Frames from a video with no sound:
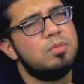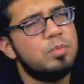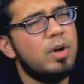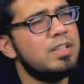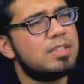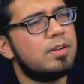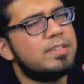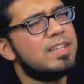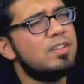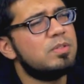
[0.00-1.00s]
What is correct,
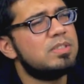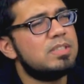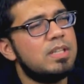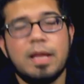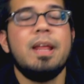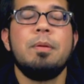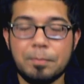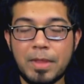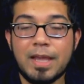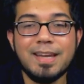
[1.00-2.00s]
Z or Z?
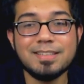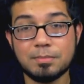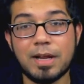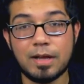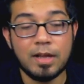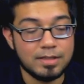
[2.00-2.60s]
It doesn't matter.